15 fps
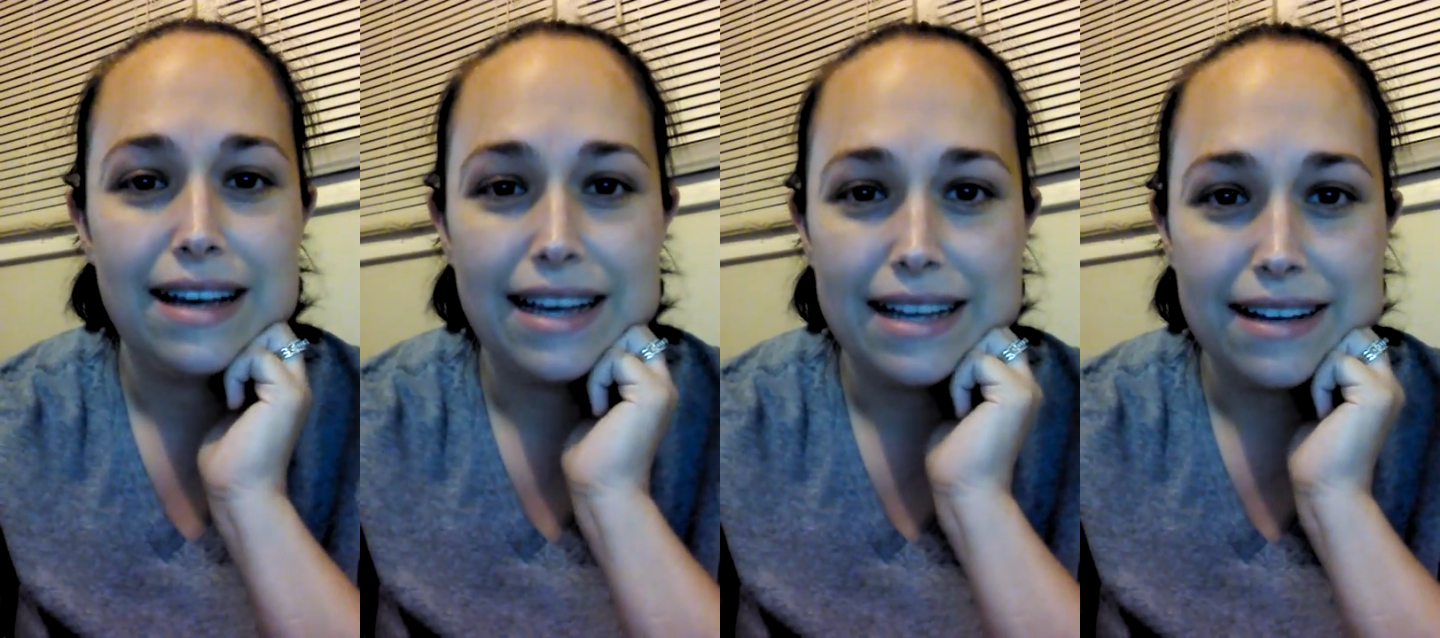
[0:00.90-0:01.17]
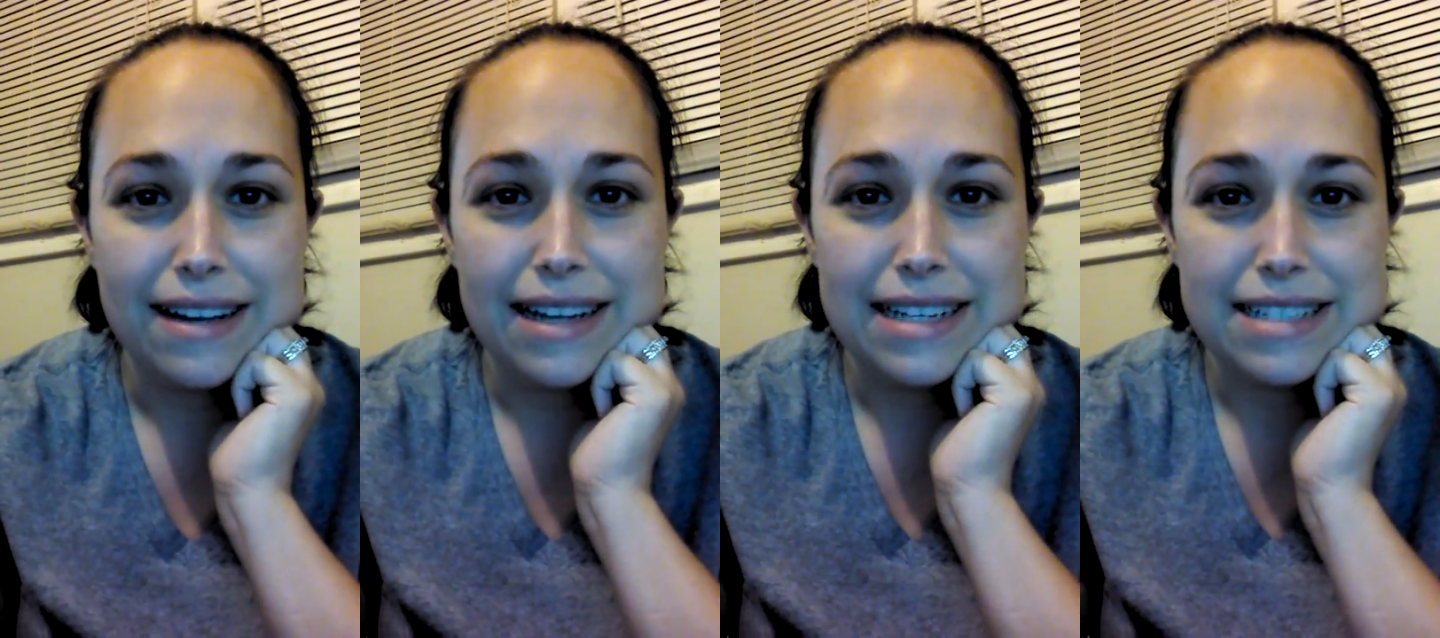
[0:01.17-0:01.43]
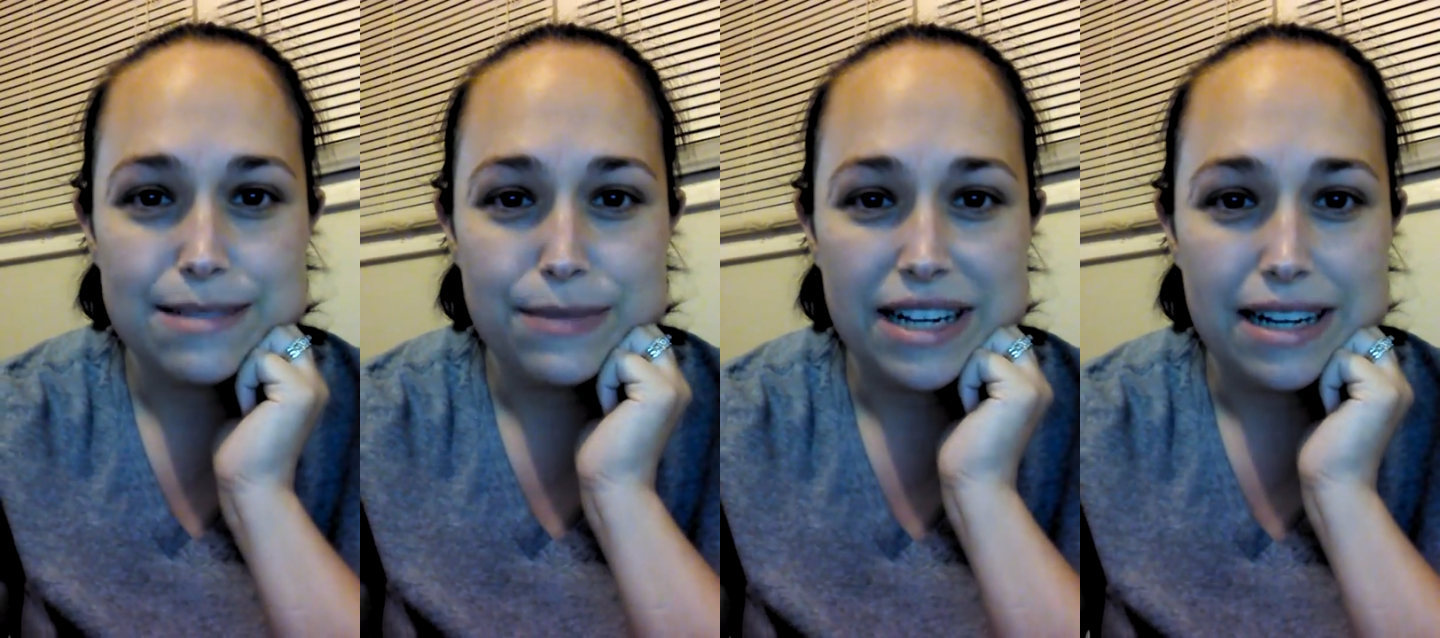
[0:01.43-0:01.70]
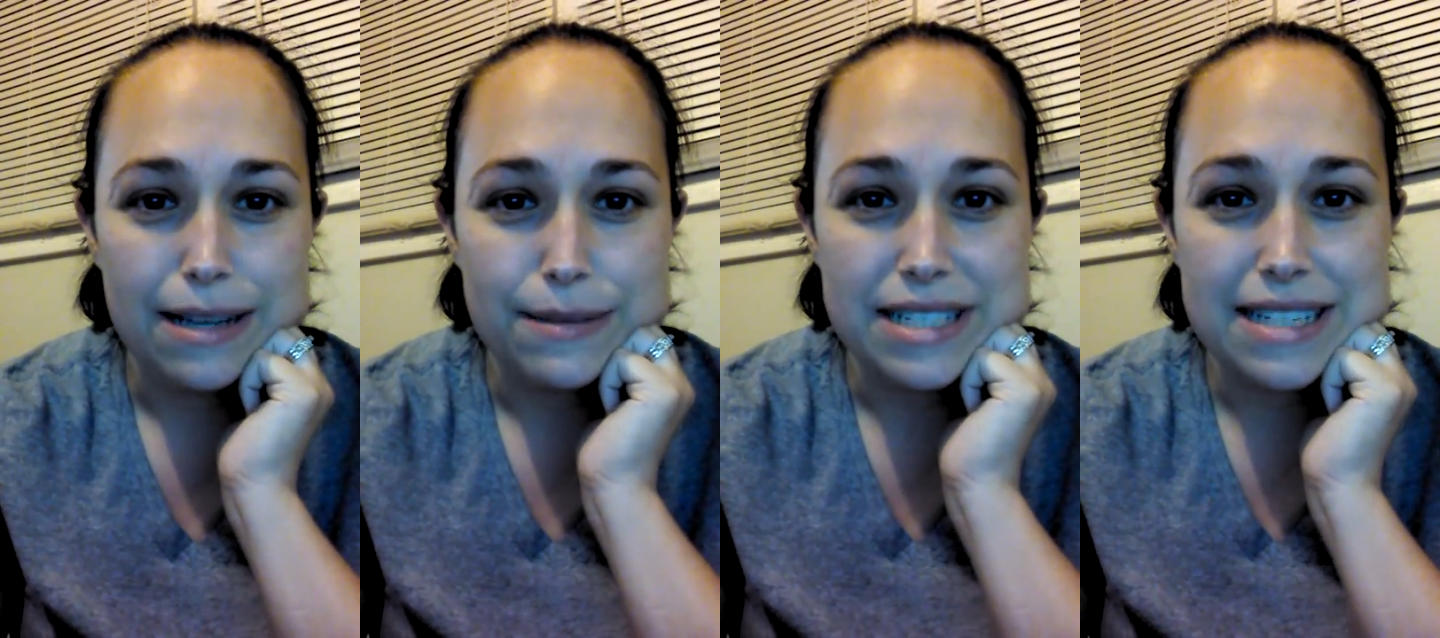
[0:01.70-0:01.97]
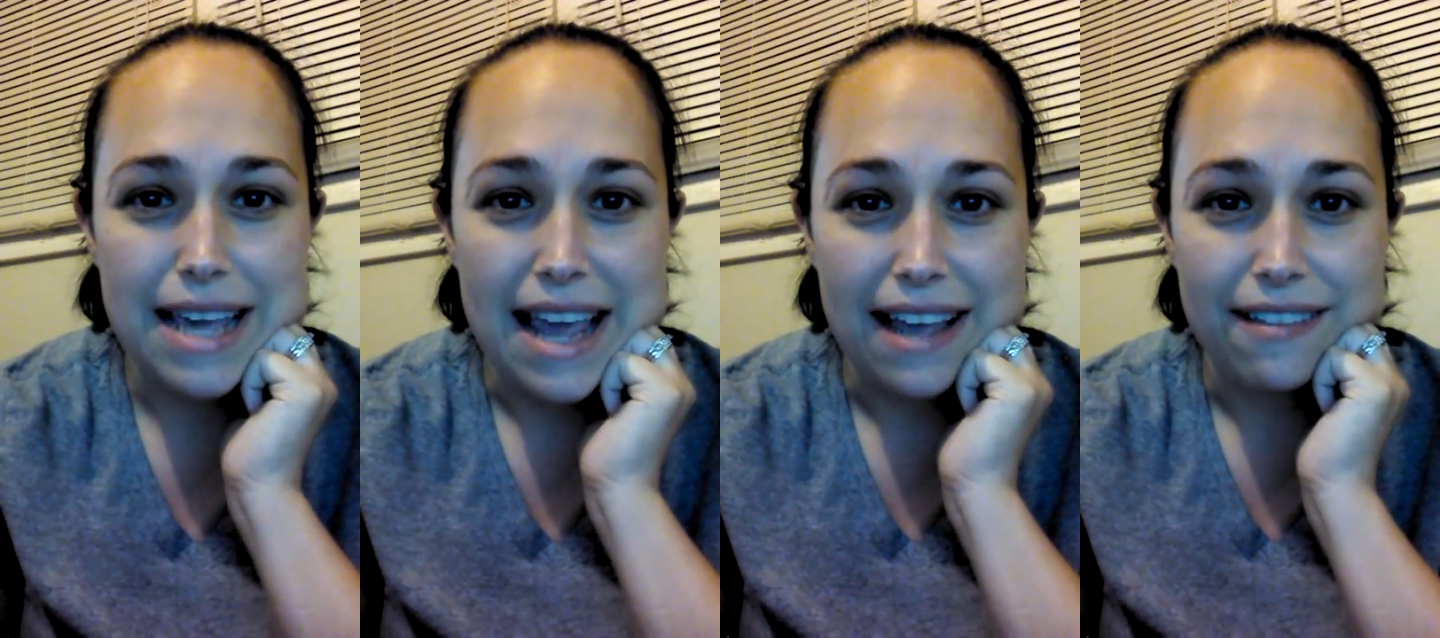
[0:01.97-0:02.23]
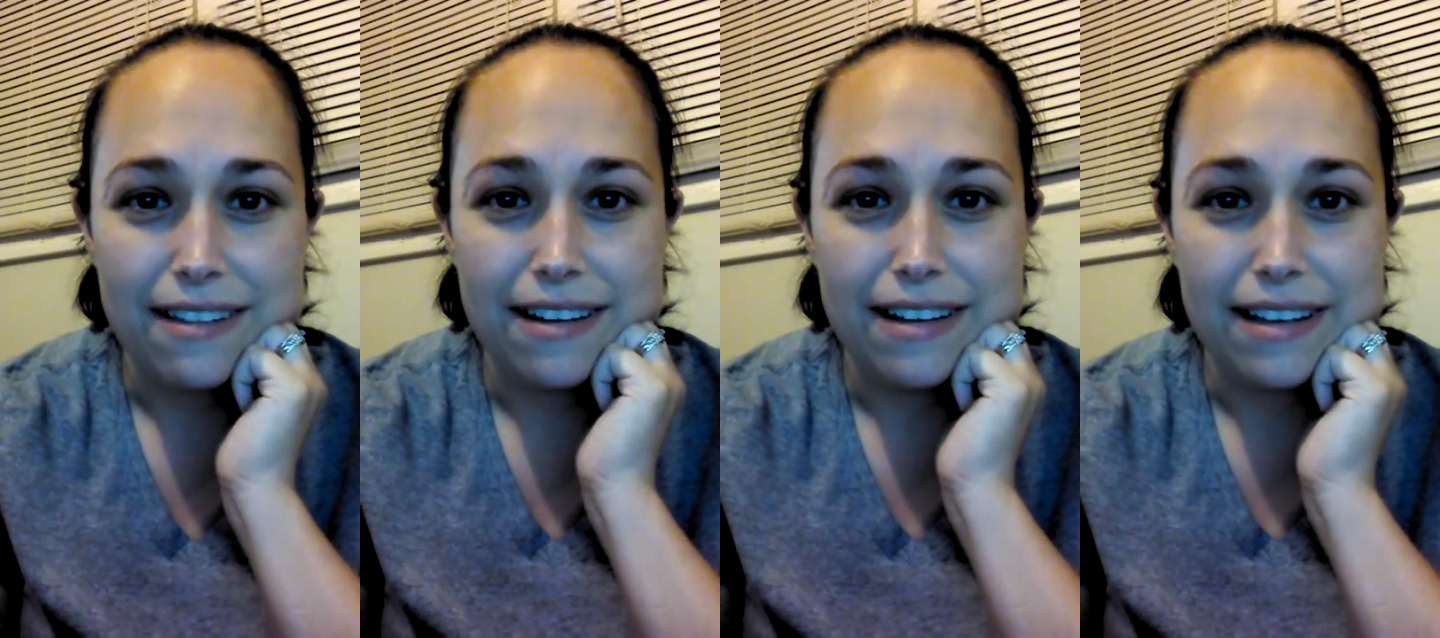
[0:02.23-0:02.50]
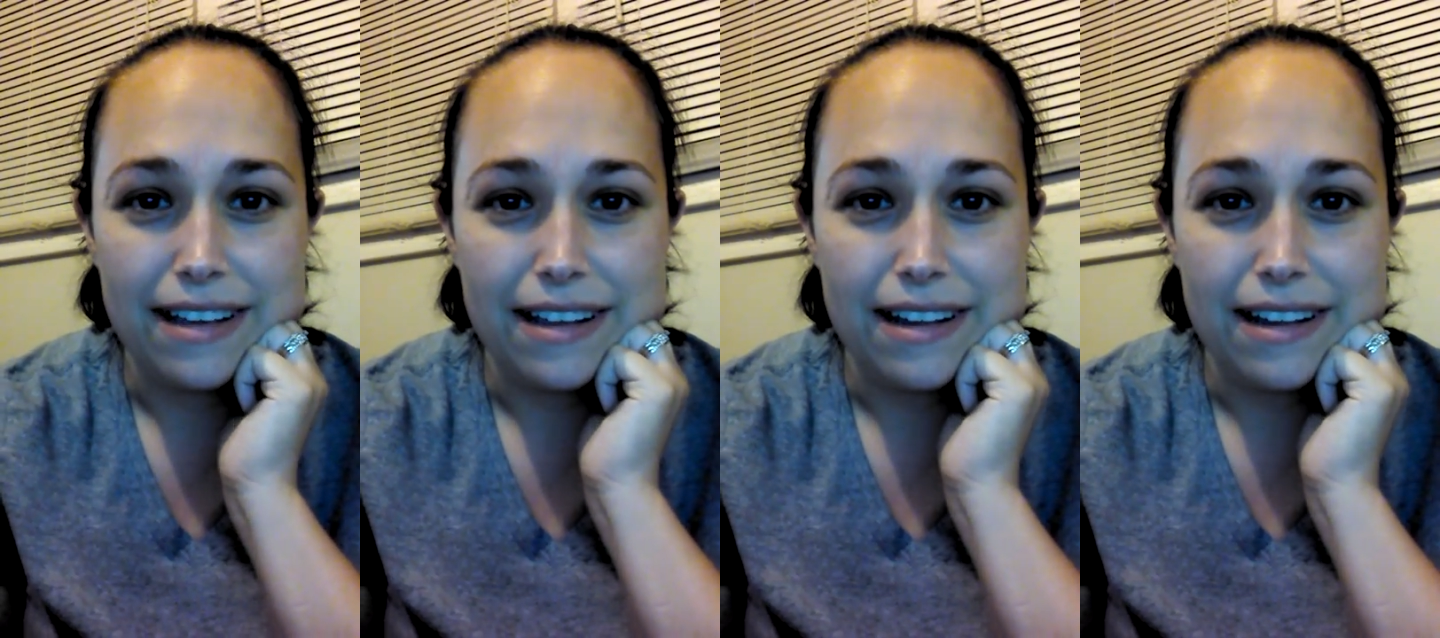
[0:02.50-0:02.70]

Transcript: Hi guys, my name is Kayla,